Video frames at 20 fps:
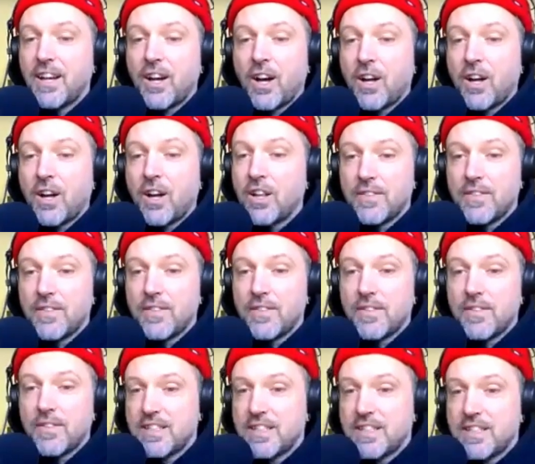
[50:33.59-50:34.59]
All of
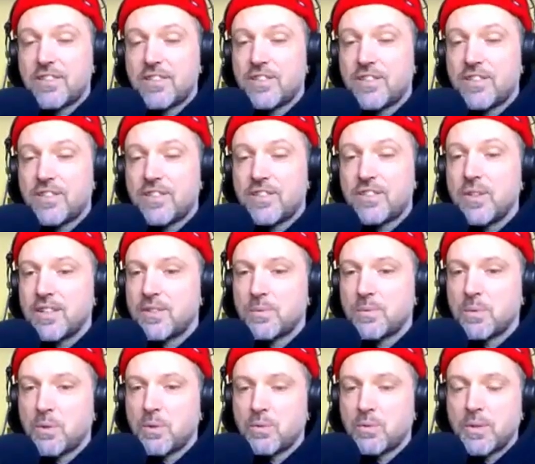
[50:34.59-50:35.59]
his
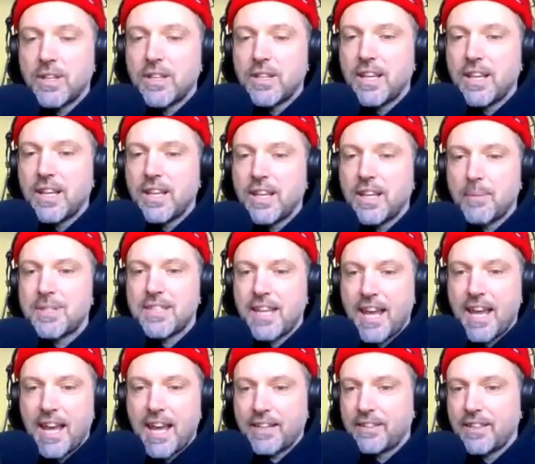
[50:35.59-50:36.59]
students were really
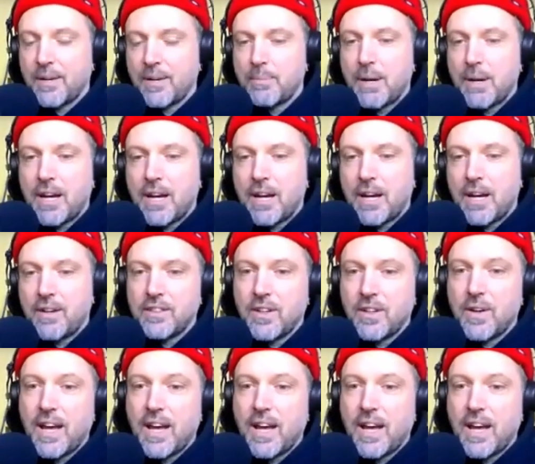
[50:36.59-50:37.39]
upset about,